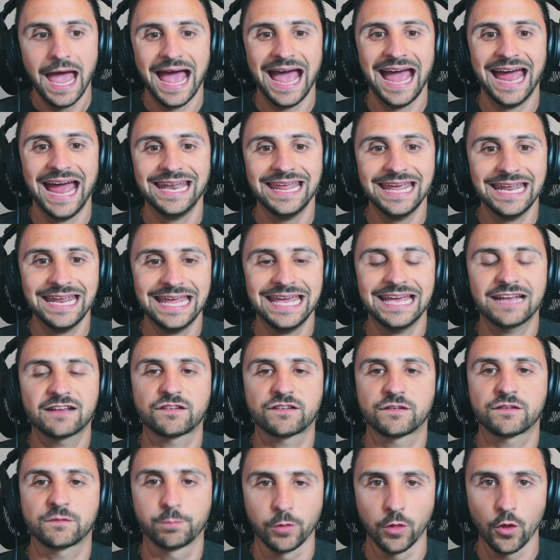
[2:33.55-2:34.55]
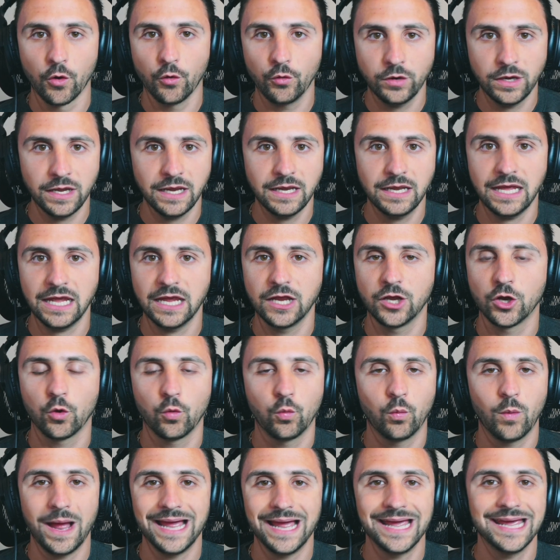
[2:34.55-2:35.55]
and it exploded in a
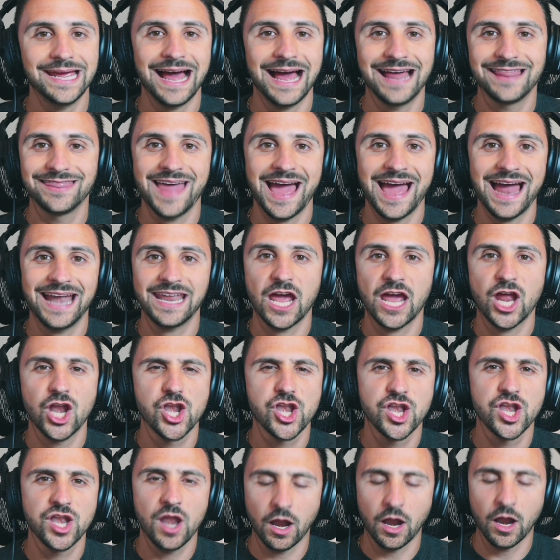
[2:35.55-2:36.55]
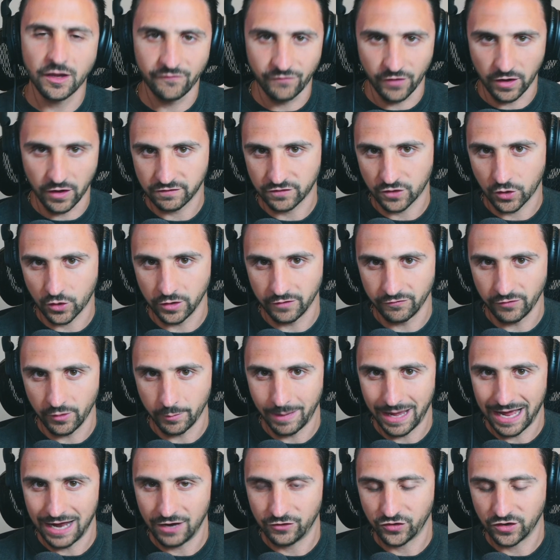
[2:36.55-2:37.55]
way that none of us could have
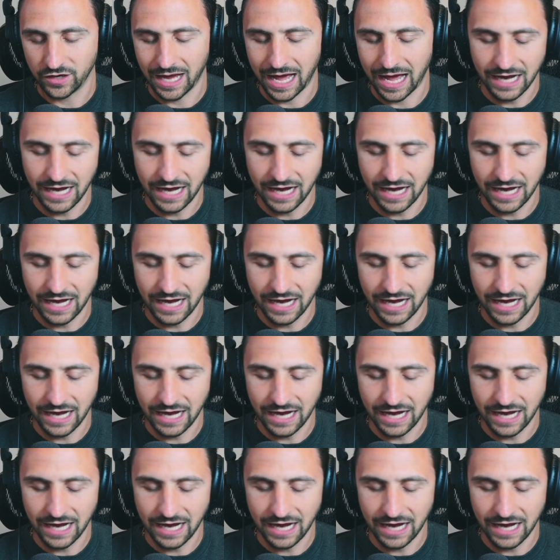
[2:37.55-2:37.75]
imagined.